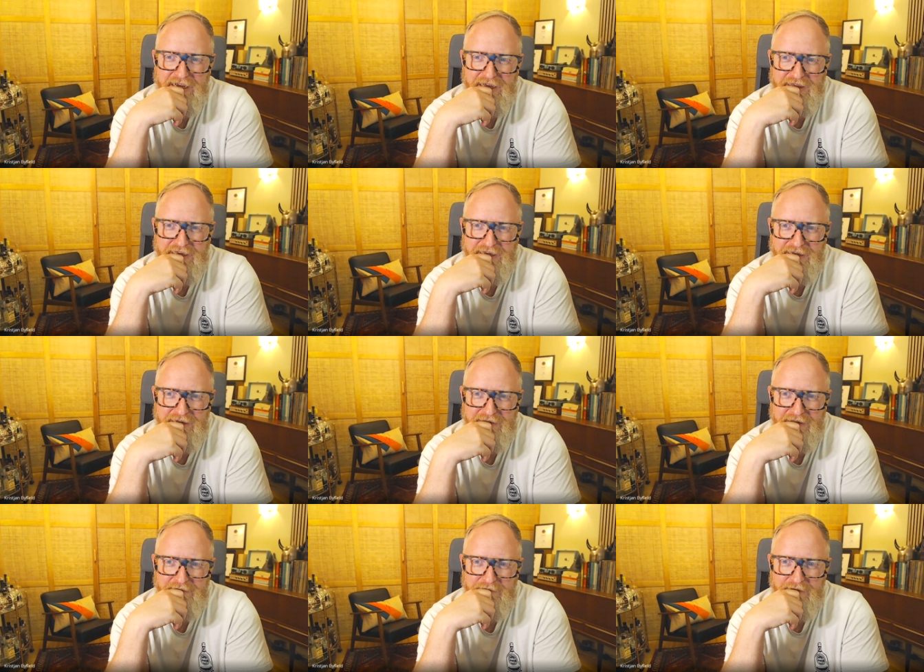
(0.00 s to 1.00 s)
I think
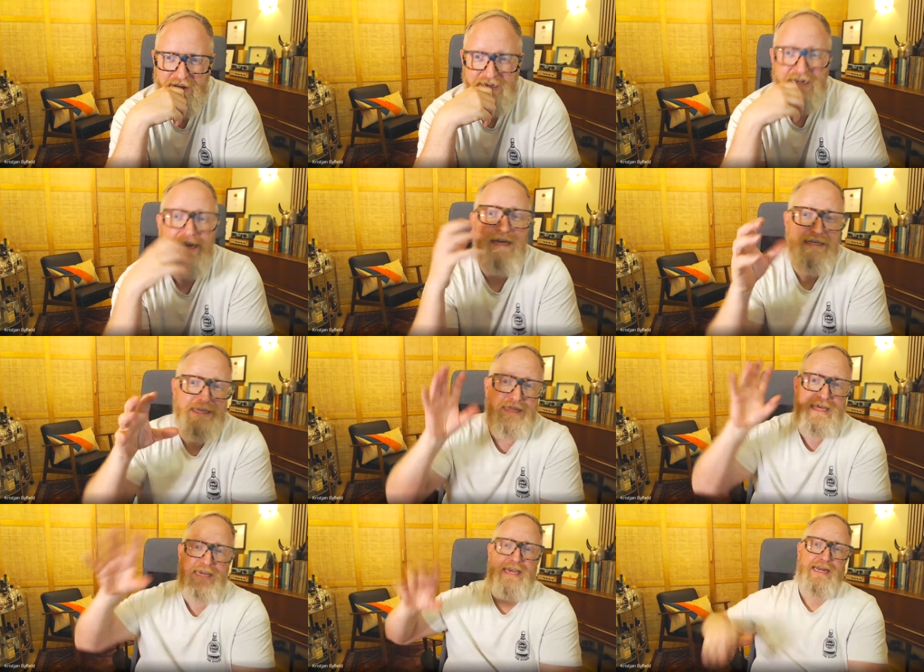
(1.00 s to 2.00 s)
I'd like to
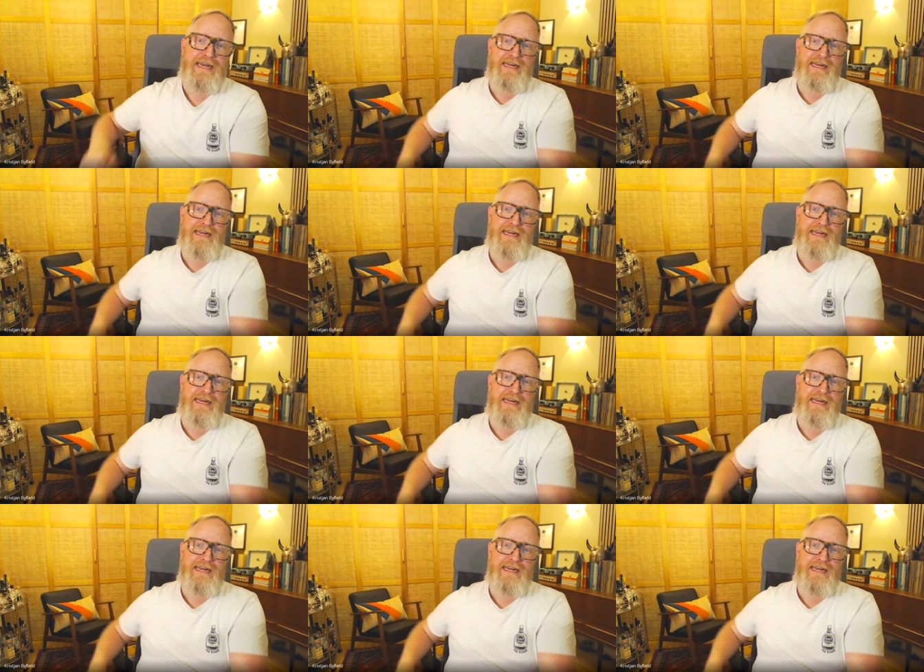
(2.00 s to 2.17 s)
think any